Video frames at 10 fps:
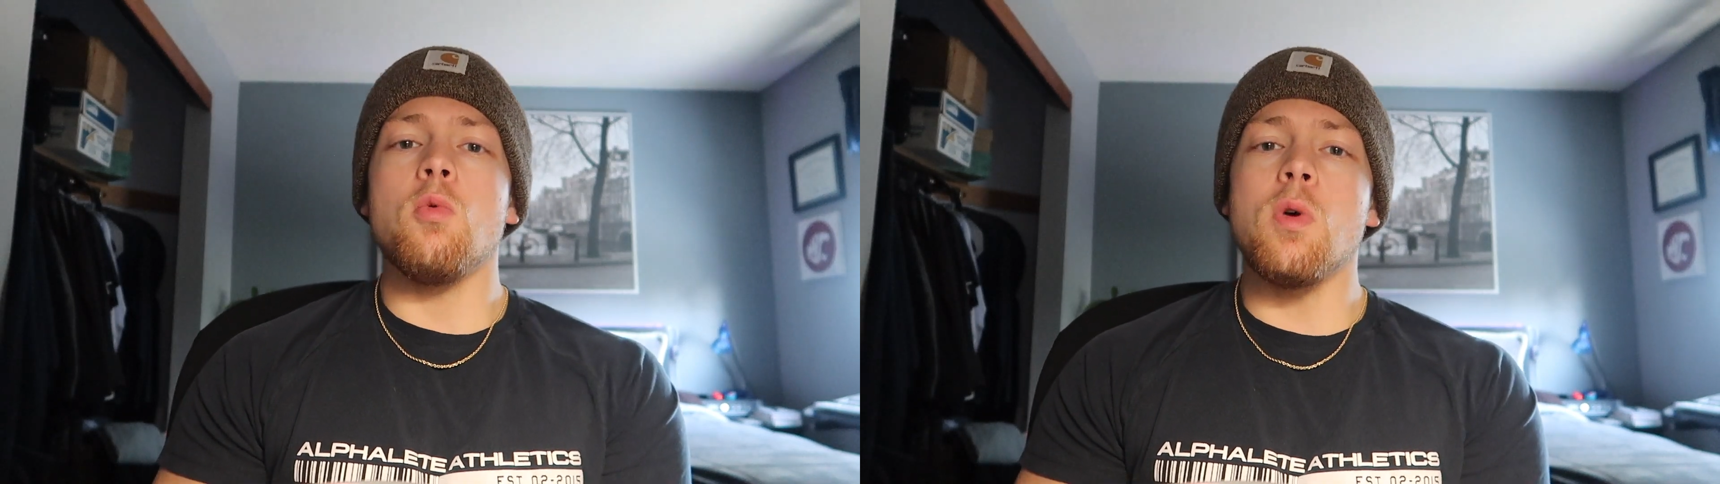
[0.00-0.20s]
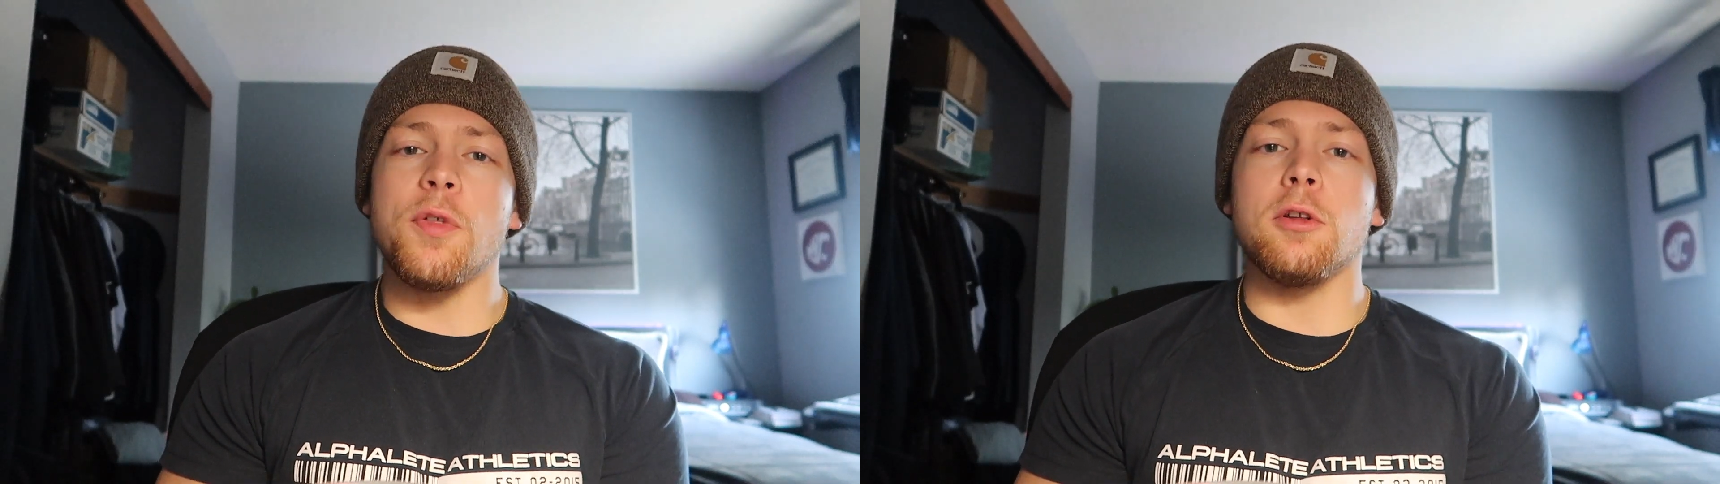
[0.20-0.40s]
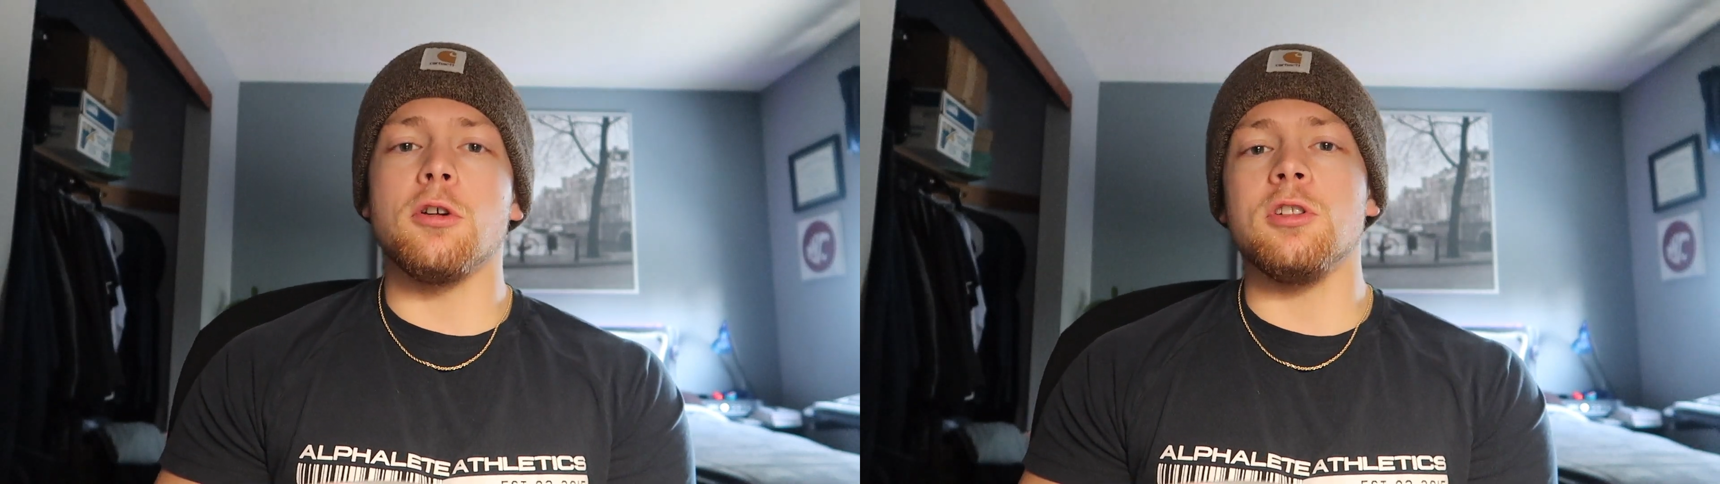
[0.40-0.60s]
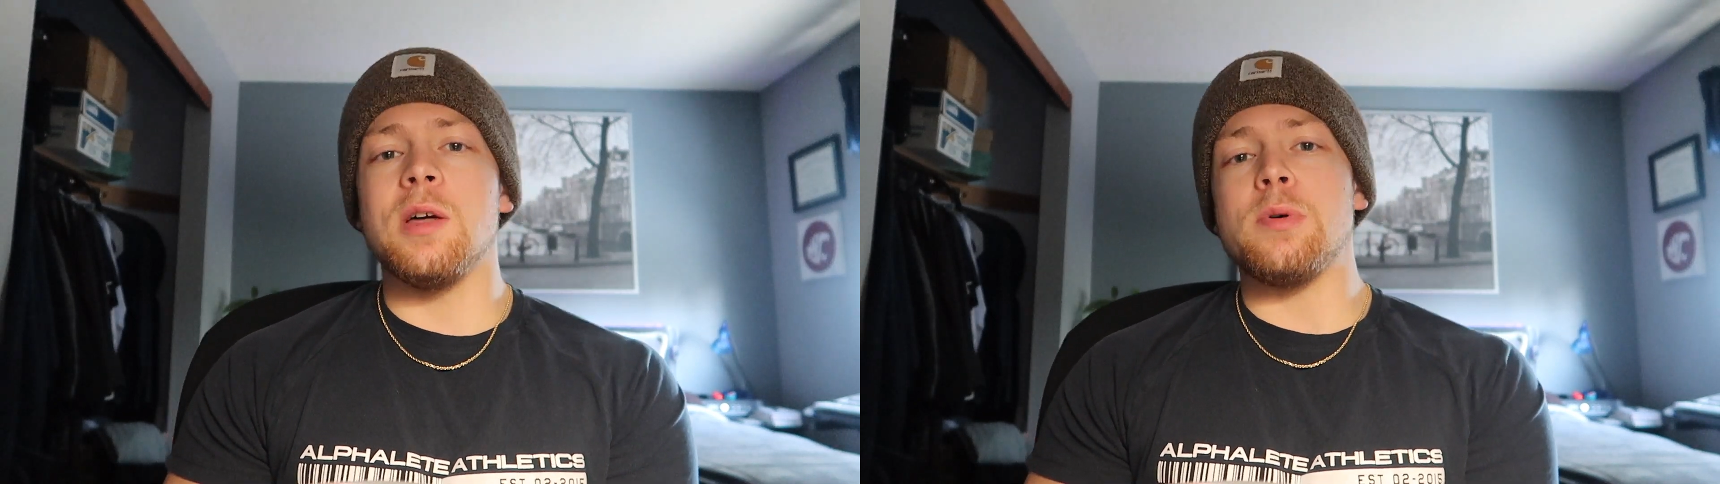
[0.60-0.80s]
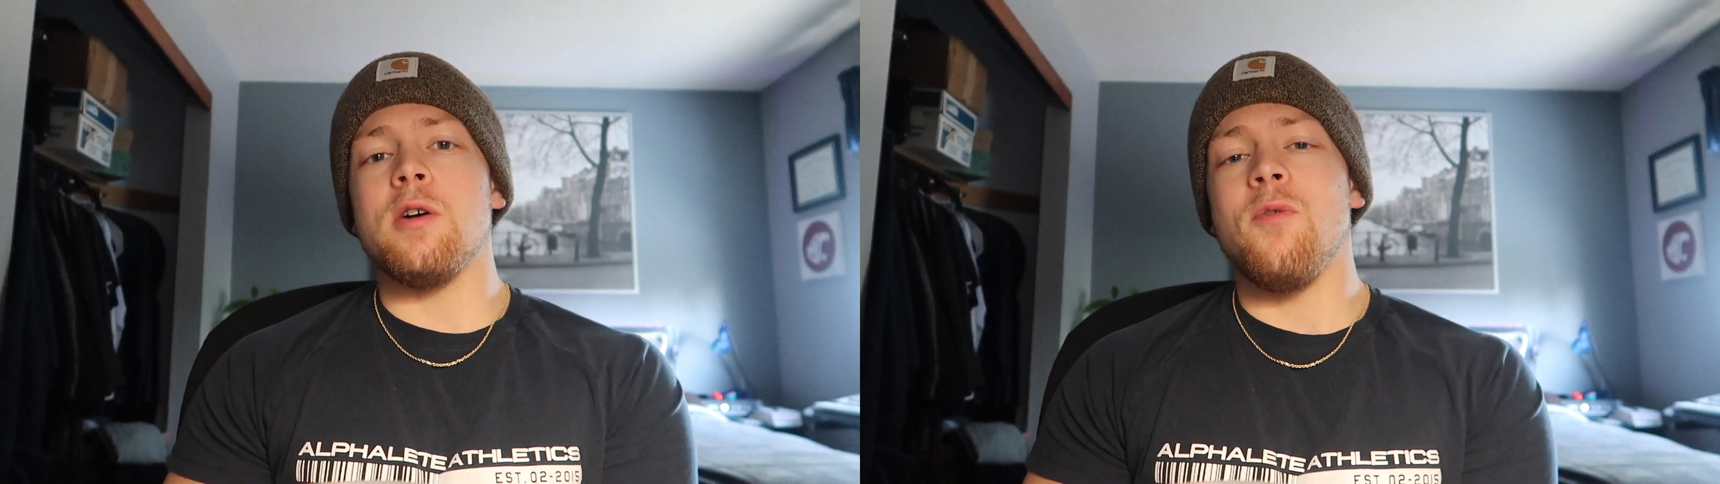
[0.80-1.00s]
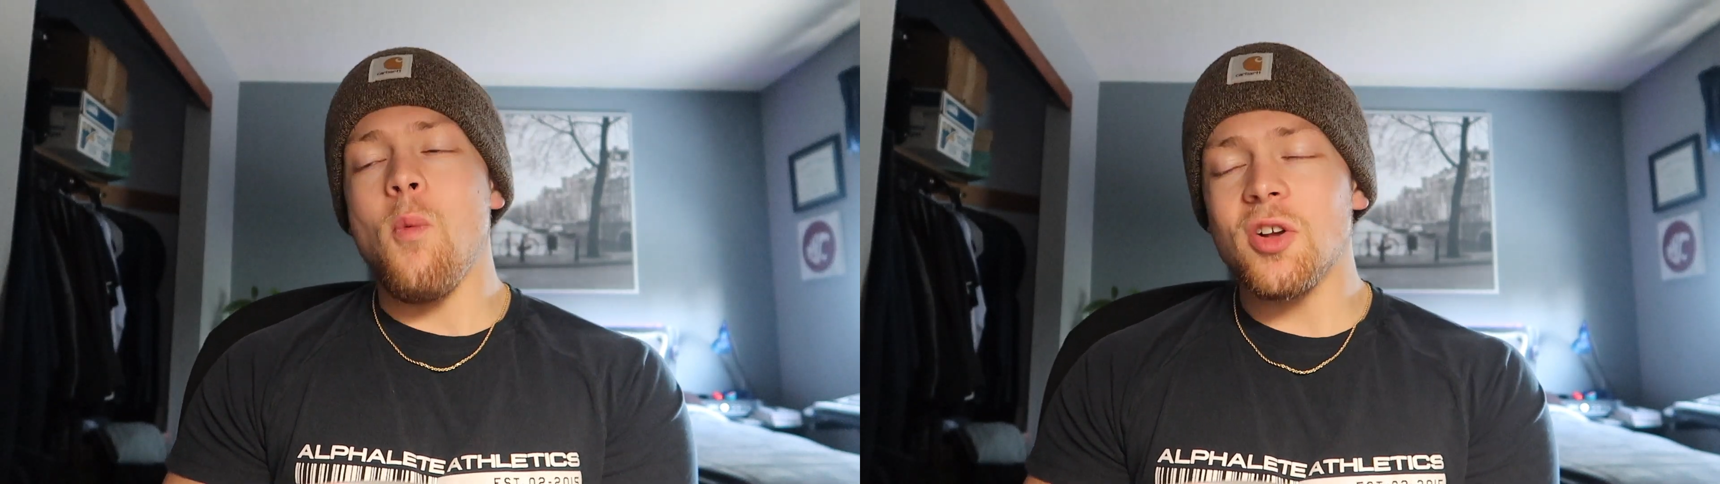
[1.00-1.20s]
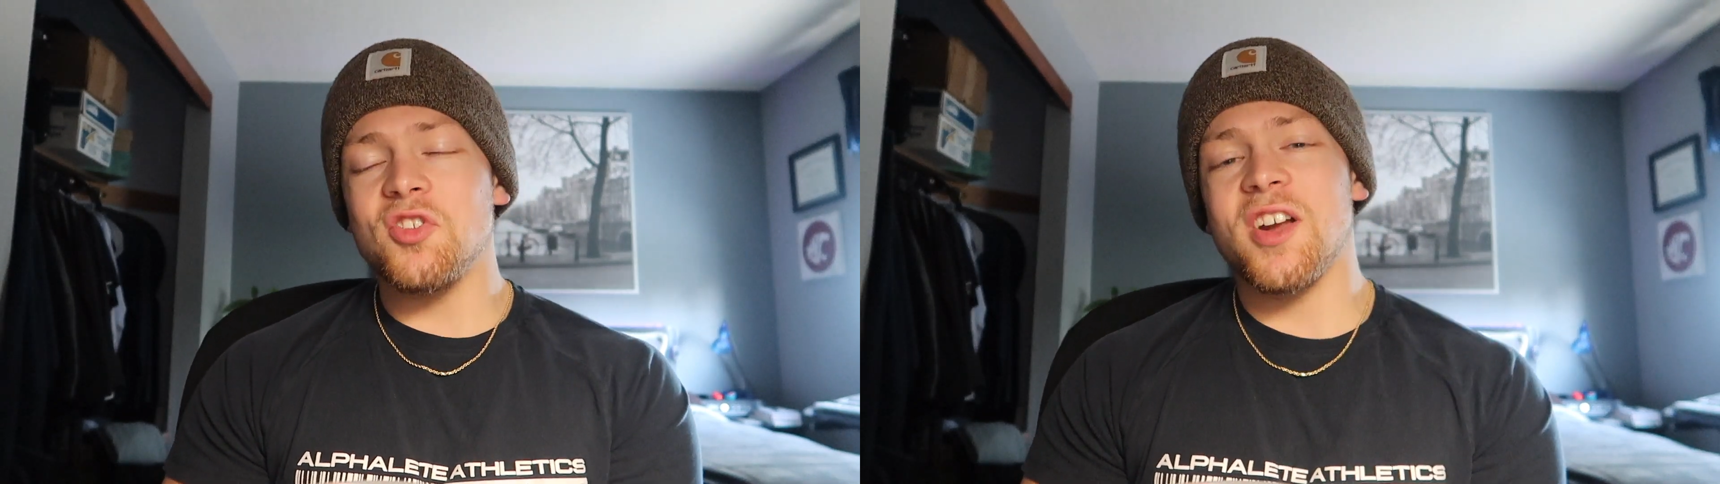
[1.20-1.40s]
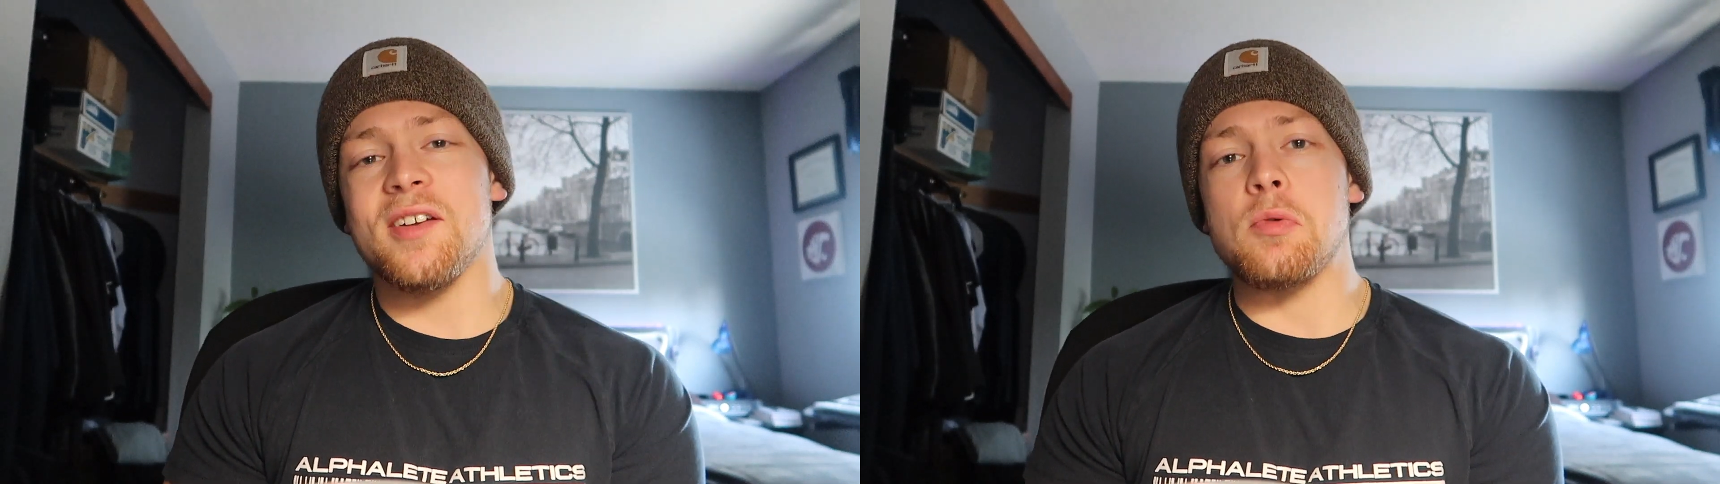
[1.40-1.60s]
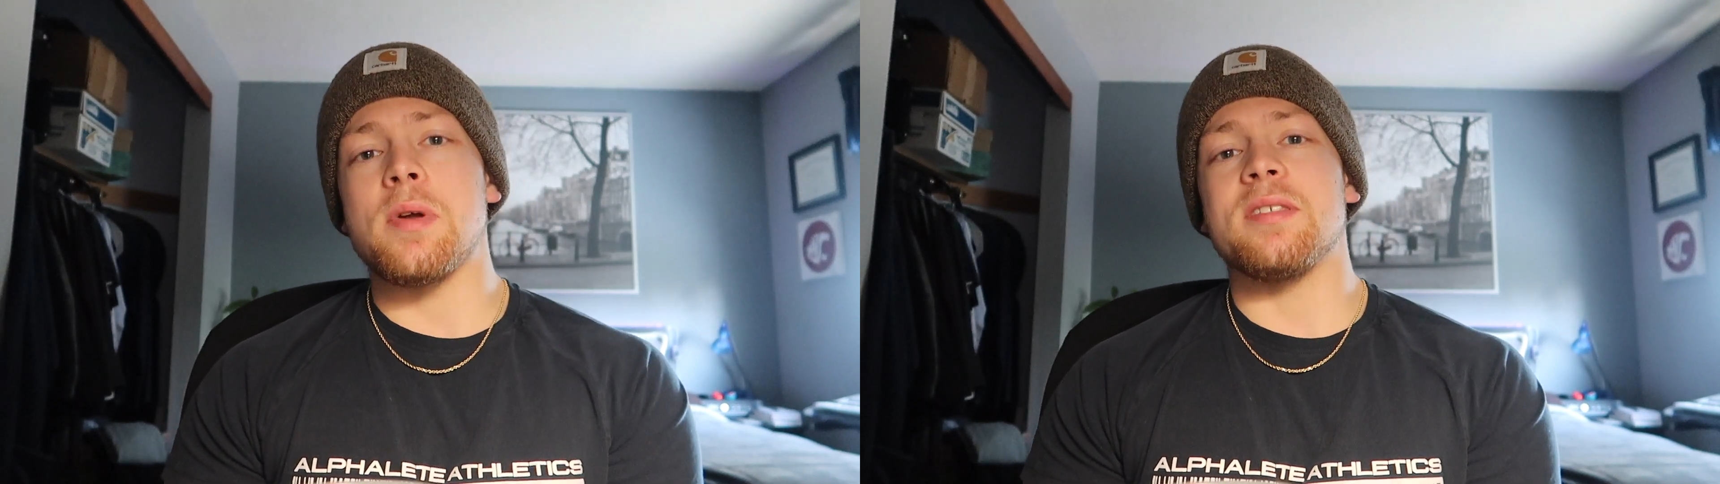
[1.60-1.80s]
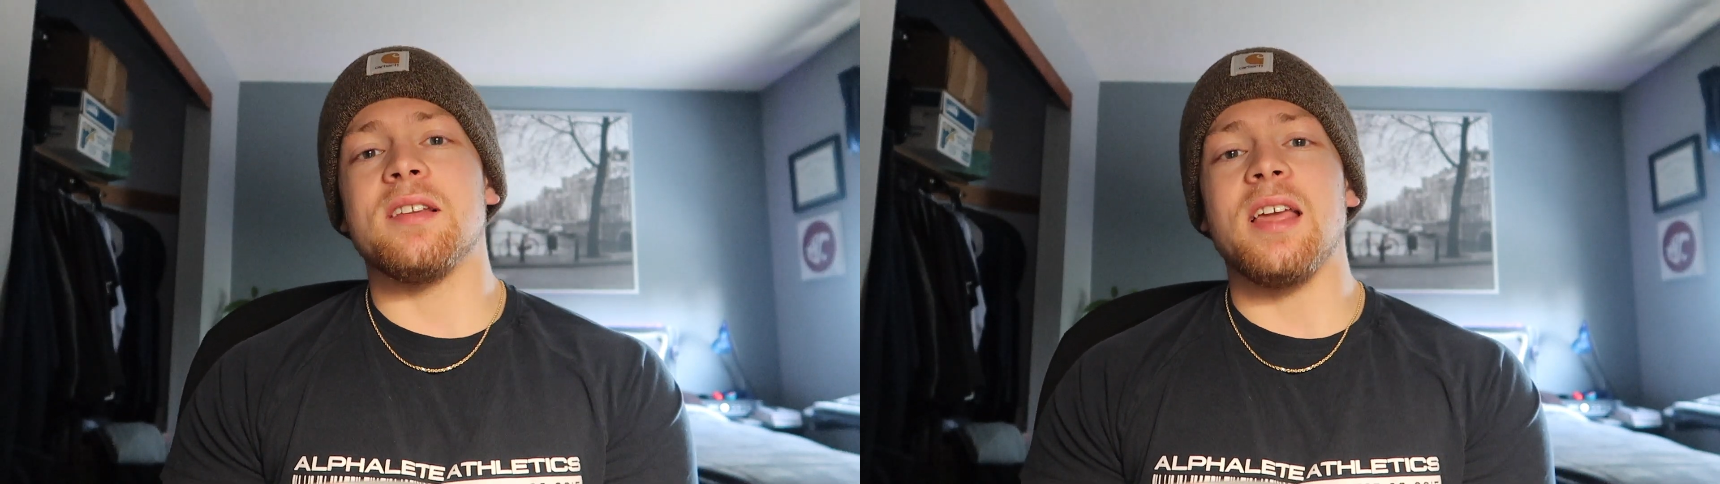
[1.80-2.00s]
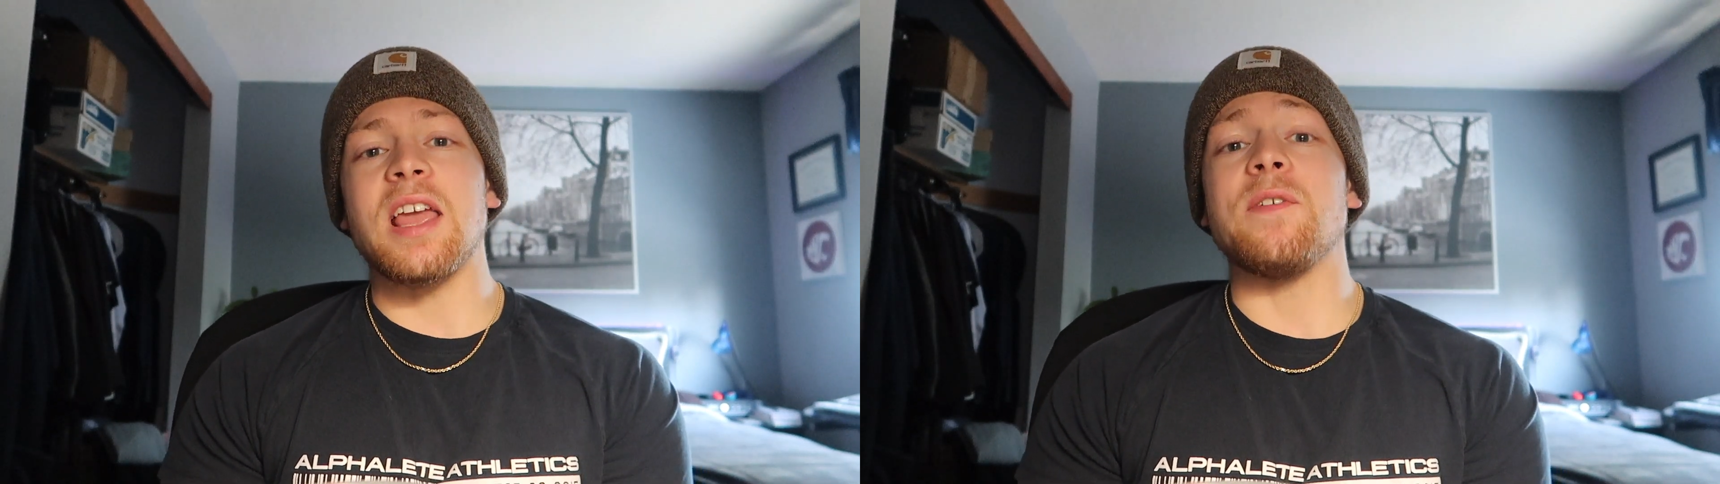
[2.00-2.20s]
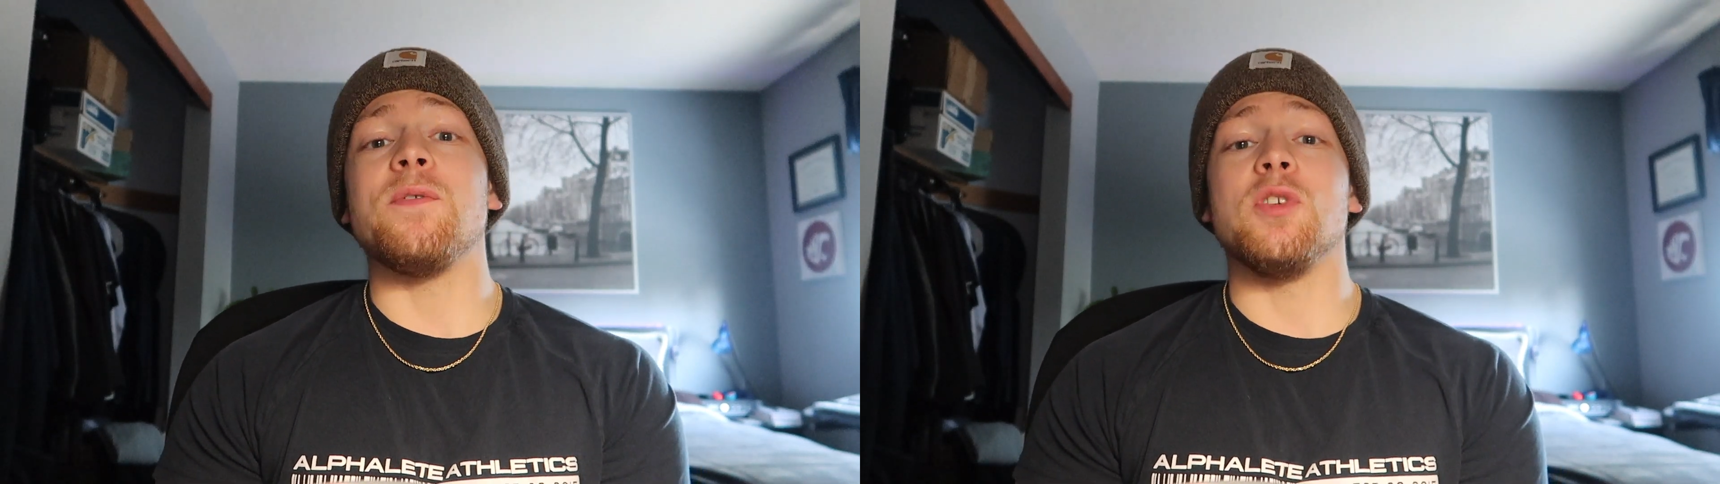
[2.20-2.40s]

with a little clip of what you guys are missing if